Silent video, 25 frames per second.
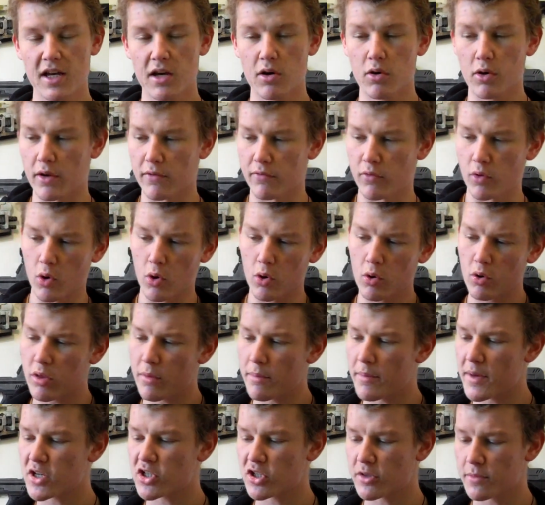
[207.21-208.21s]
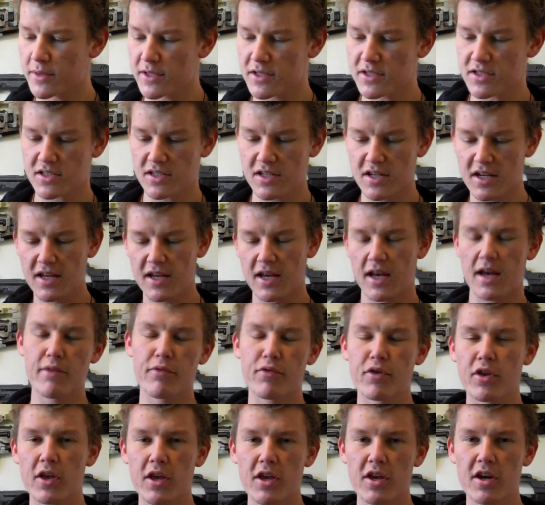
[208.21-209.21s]
It'll give you all the measurements,
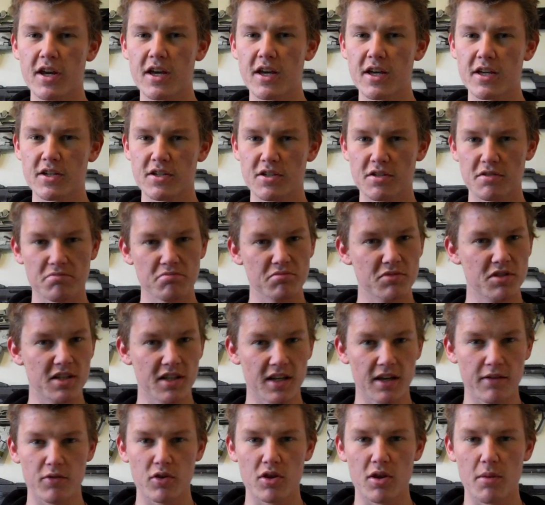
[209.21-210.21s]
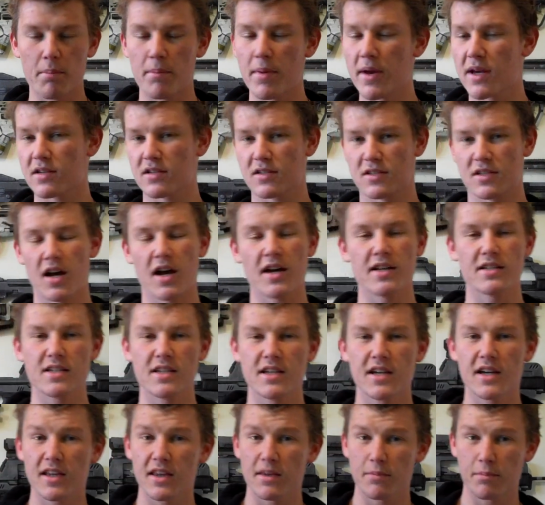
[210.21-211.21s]
everything you need to give you the best
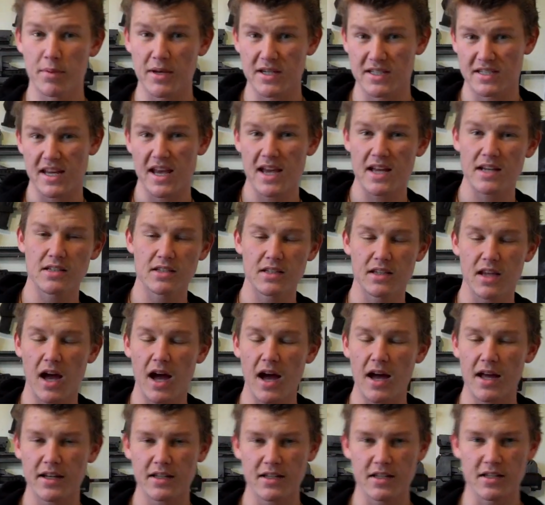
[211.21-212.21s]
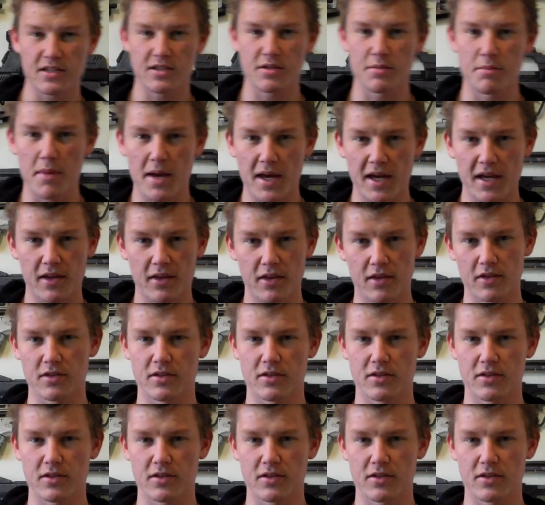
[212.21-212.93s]
idea, the best head start into making